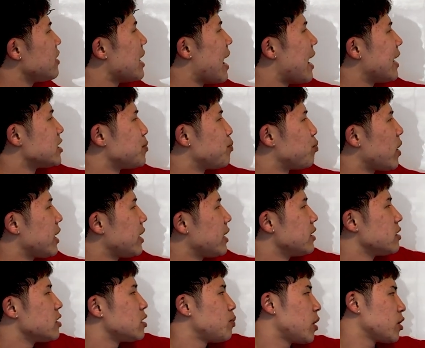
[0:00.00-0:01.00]
ads,
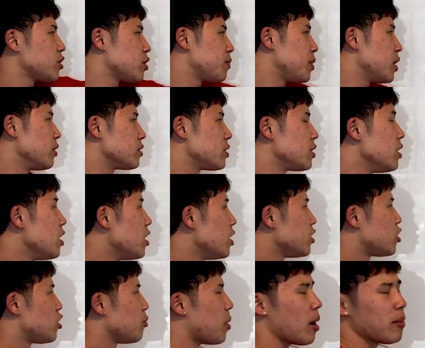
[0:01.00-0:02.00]
braided, sponsor posts.
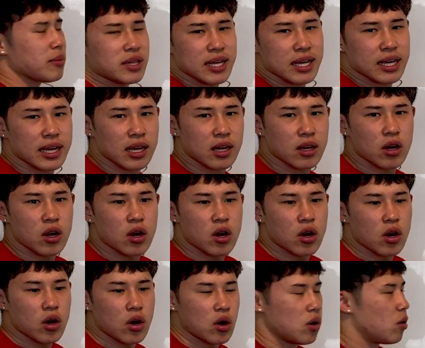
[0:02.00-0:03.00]
So you're probably thinking,
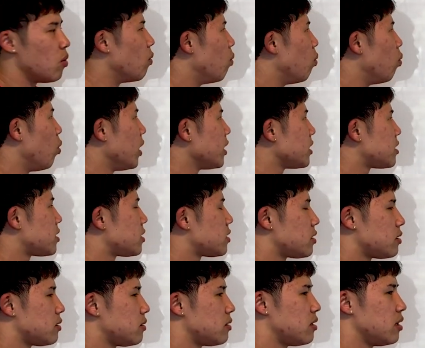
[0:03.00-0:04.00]
what's
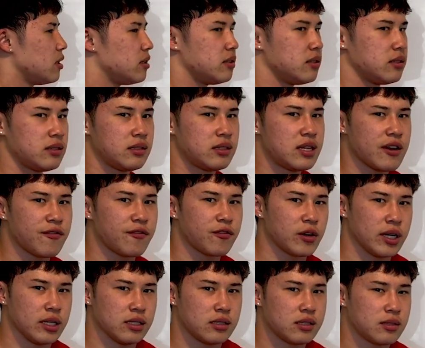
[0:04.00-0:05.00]
the
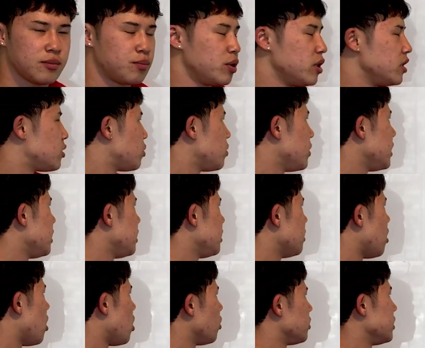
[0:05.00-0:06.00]
difference between
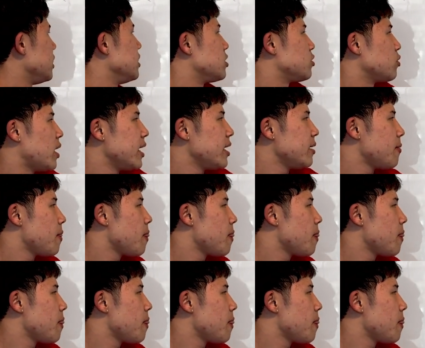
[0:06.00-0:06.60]
all these, right?